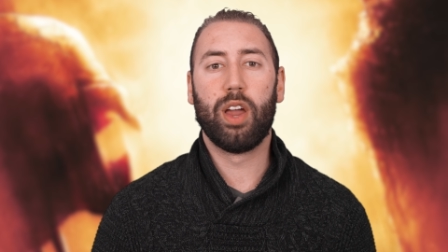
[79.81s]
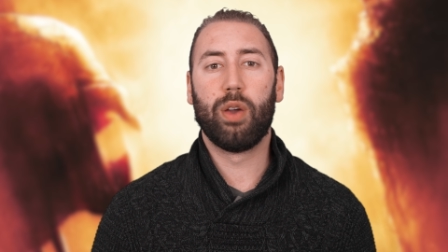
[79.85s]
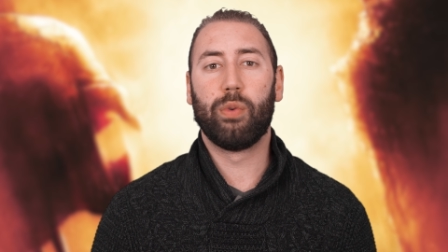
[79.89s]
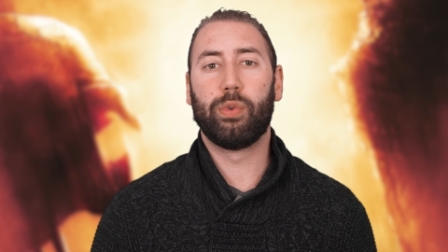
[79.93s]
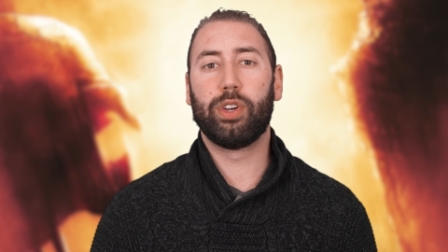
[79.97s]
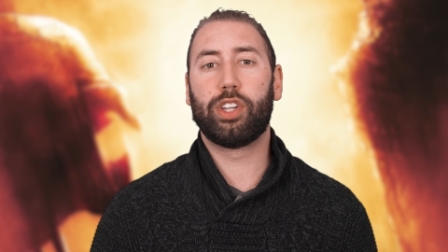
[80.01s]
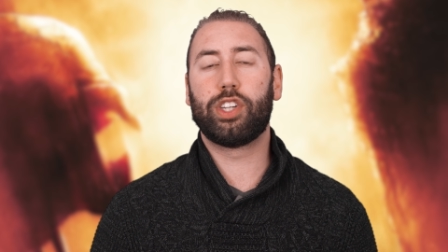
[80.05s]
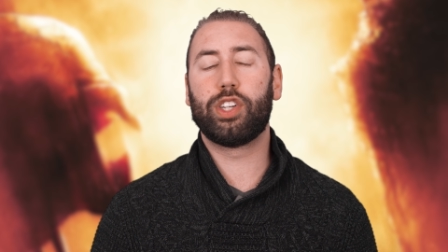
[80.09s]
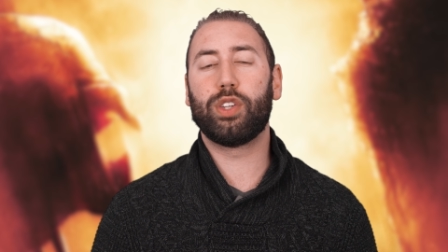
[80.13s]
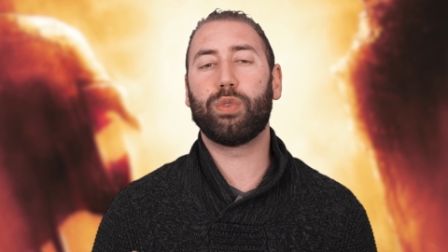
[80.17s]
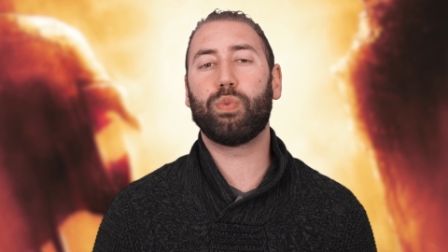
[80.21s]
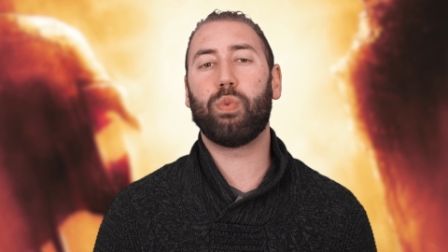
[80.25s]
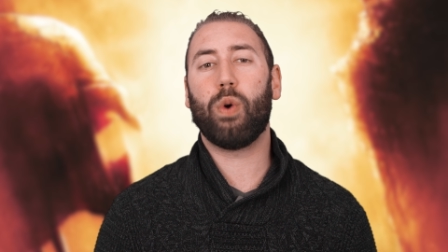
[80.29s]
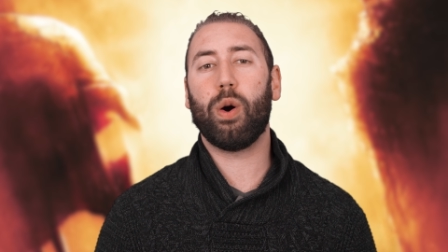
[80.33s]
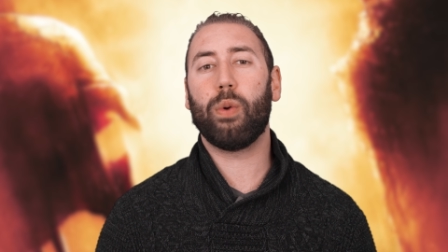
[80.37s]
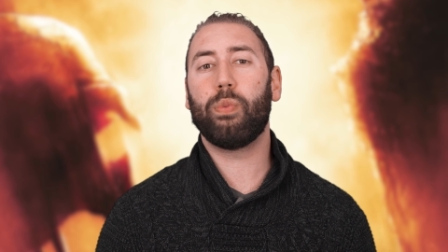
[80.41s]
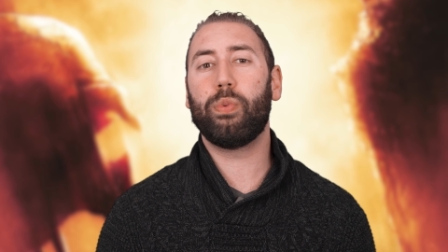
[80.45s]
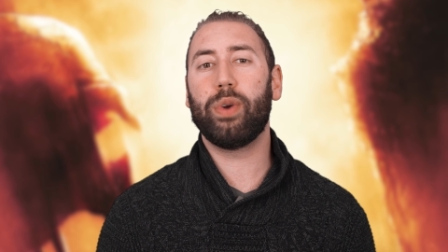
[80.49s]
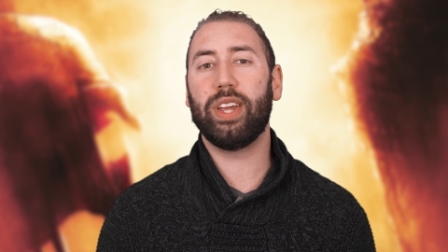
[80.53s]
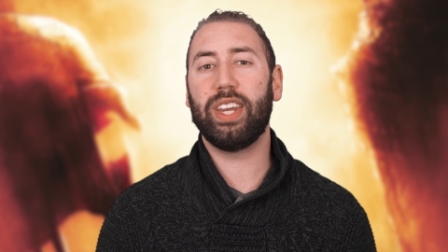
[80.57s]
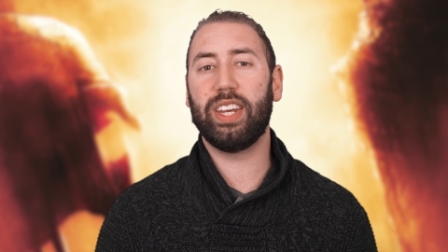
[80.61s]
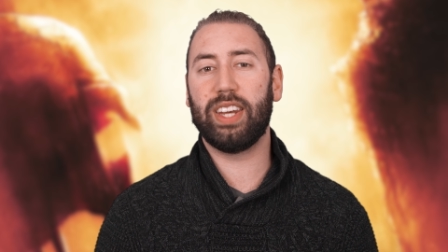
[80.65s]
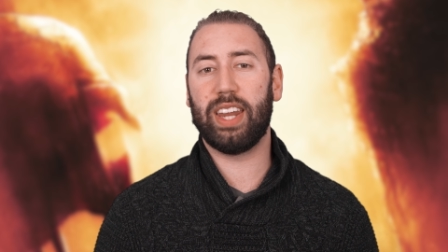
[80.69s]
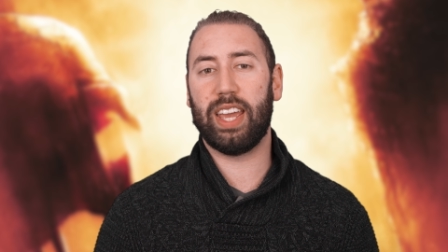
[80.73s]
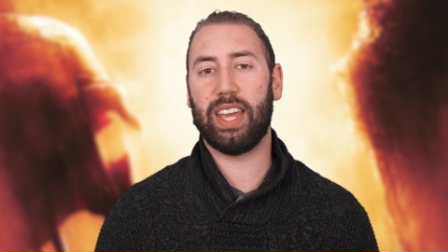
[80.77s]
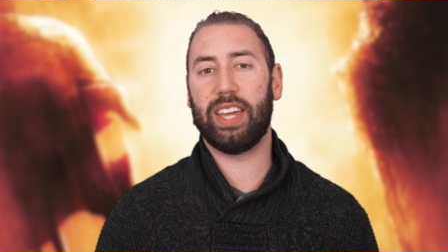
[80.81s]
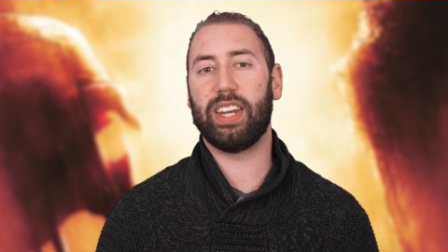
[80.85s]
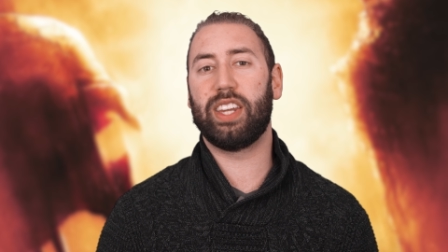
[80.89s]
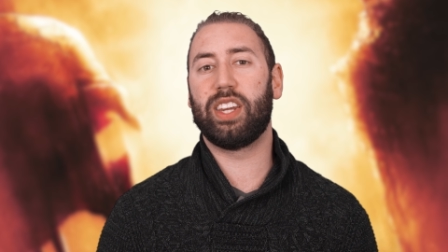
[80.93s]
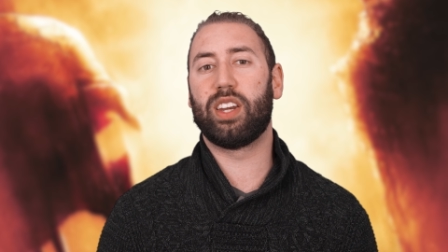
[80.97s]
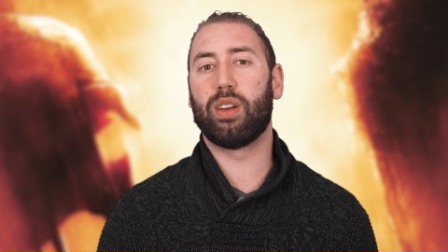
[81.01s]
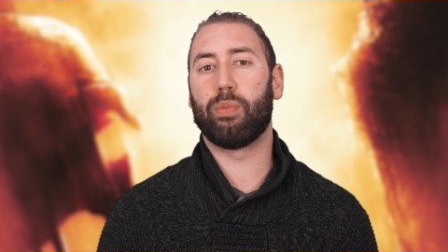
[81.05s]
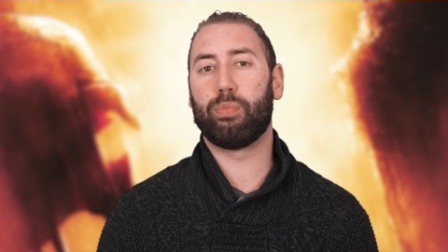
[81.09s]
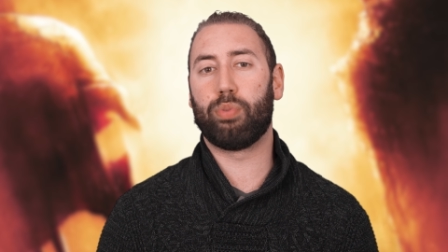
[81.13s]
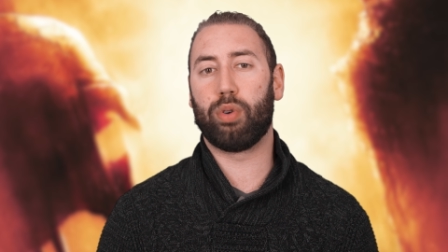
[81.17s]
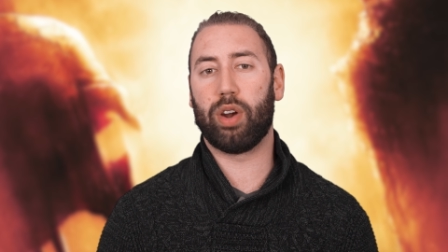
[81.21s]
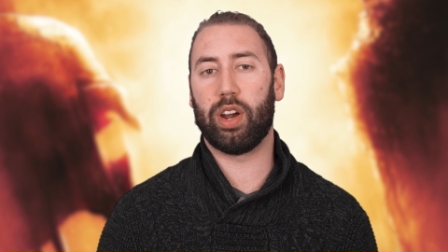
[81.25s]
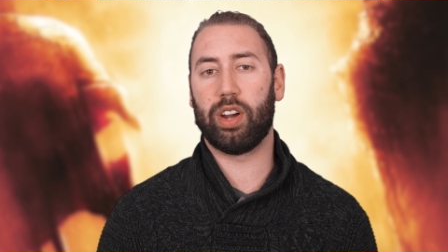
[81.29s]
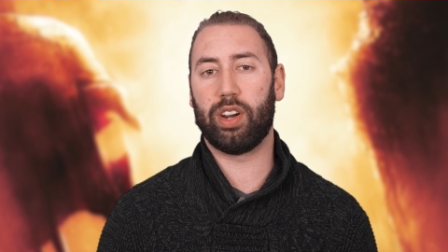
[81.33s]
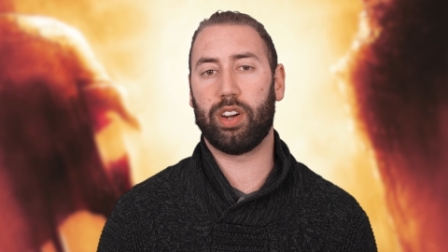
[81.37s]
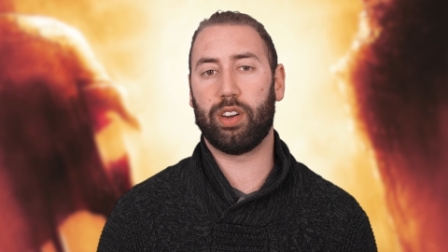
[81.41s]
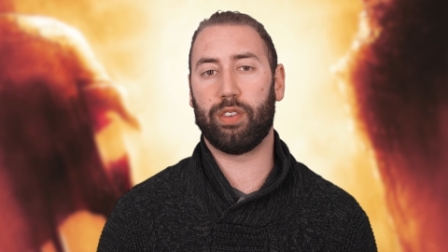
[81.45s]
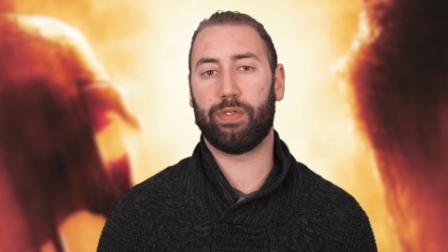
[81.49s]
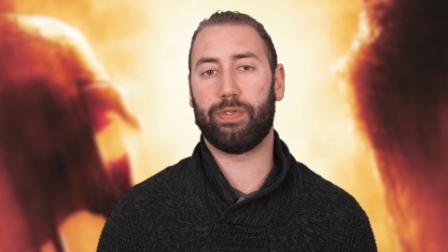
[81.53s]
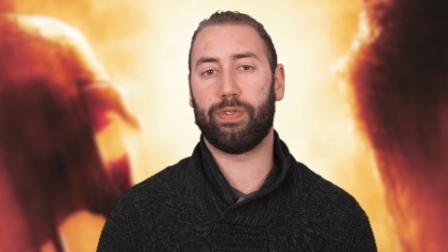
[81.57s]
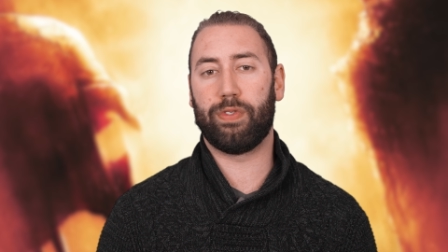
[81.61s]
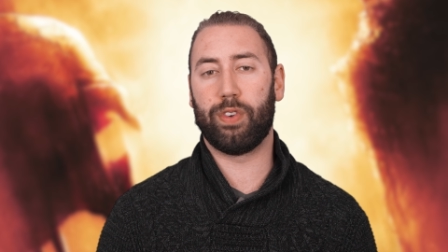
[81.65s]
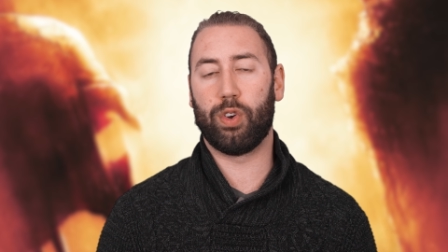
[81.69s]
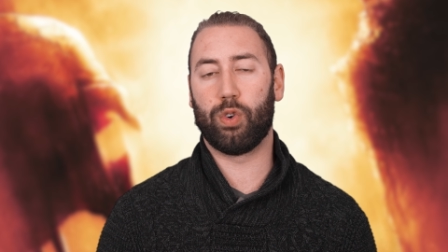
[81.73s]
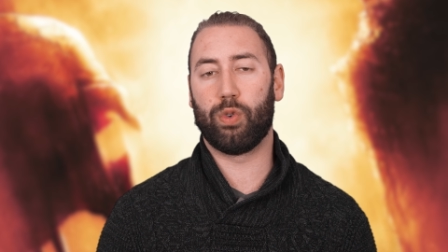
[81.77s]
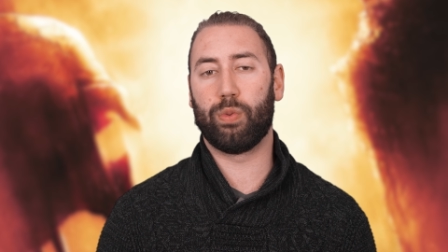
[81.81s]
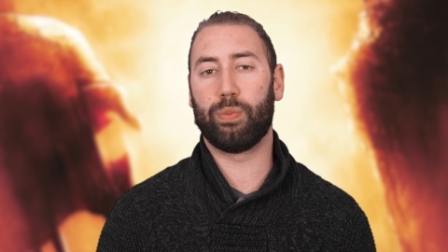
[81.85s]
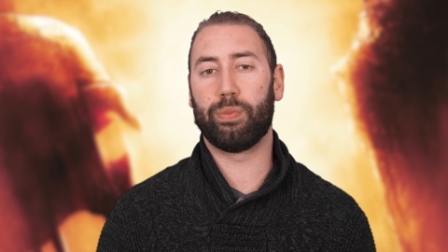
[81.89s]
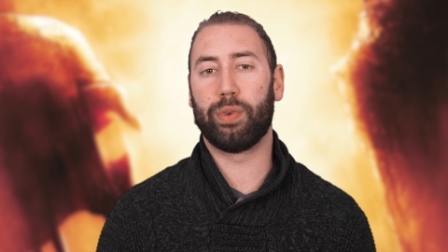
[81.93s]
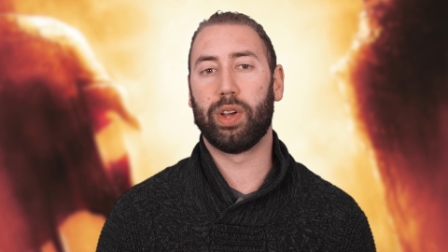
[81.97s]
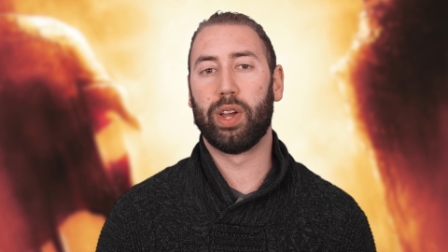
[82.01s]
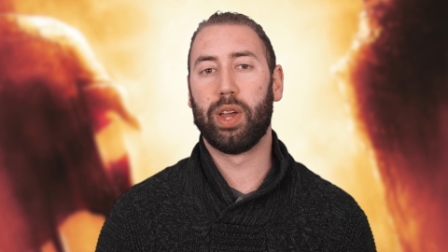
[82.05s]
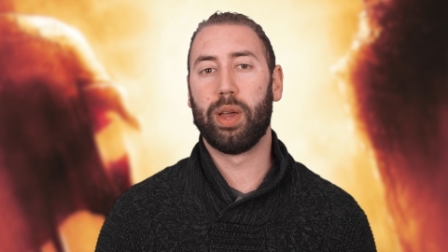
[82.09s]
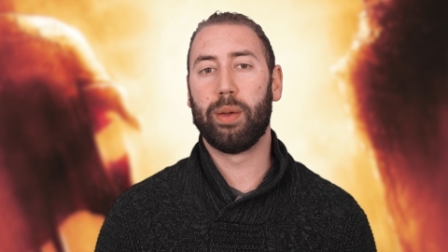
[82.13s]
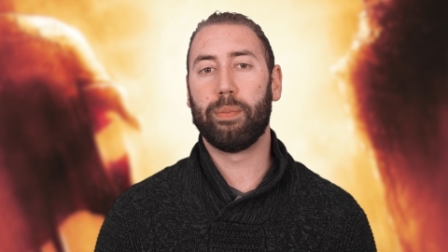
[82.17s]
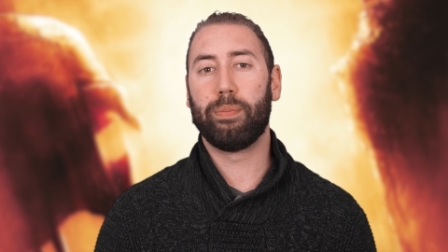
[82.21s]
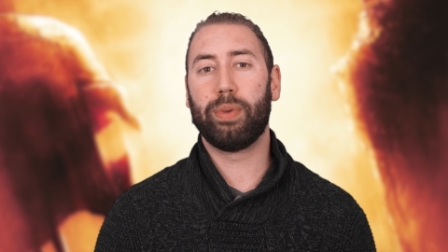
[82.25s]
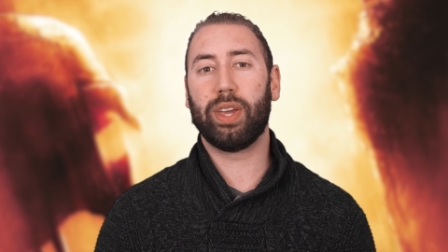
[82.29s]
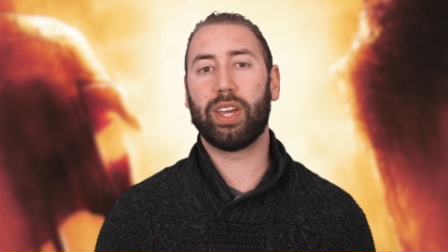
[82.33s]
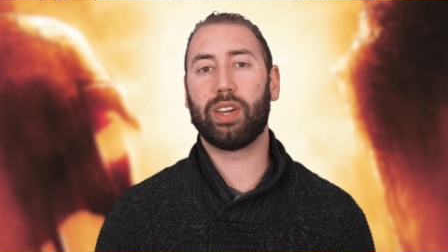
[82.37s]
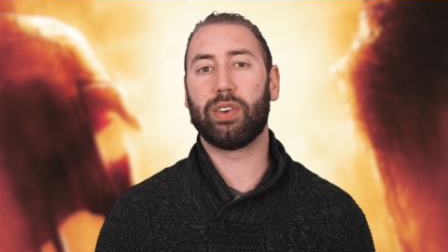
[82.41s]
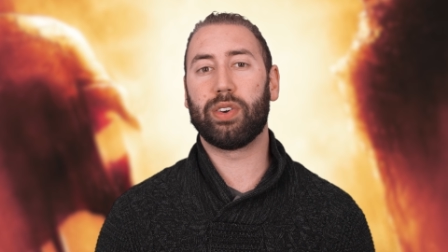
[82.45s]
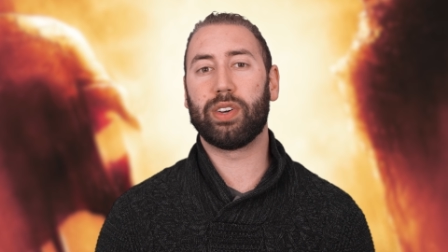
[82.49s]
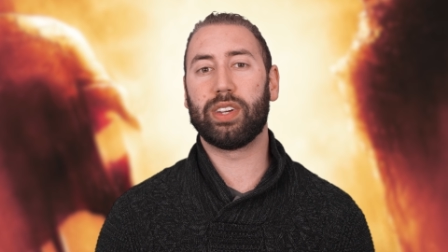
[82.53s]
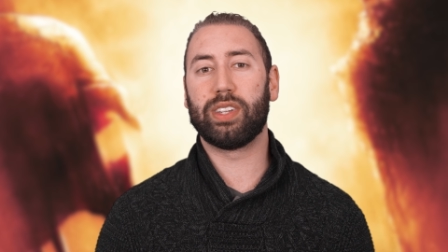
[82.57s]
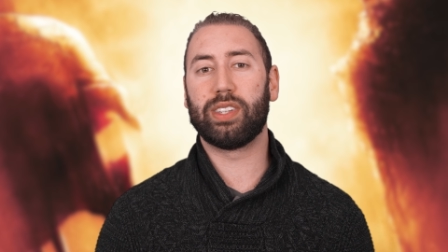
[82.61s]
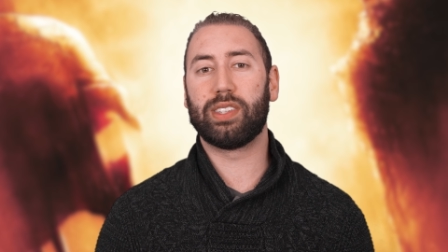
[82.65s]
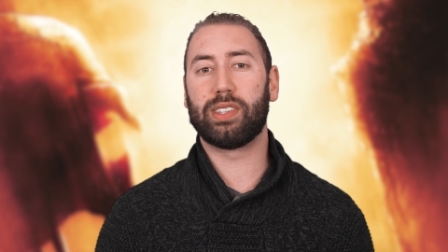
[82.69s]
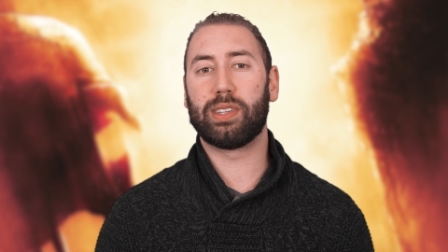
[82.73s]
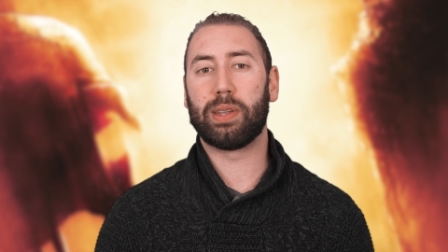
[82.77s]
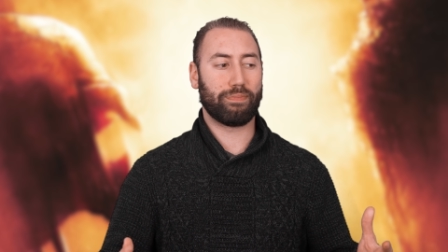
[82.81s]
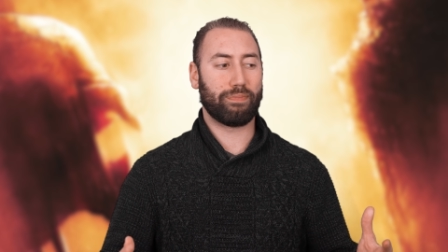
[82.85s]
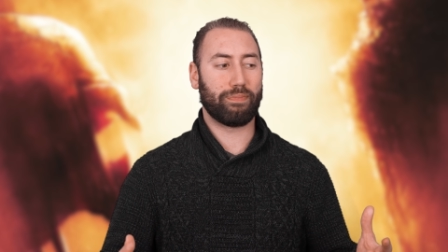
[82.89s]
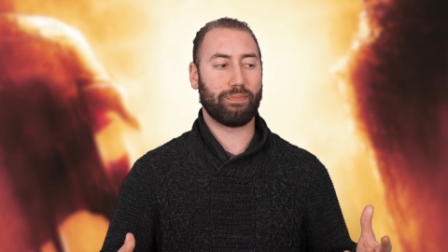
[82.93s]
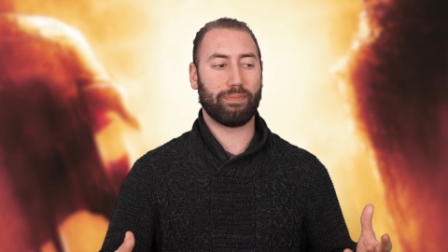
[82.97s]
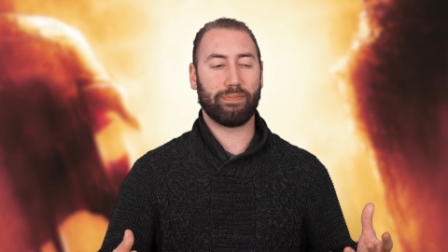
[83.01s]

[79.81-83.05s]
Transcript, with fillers: which is what we need in a Predator film because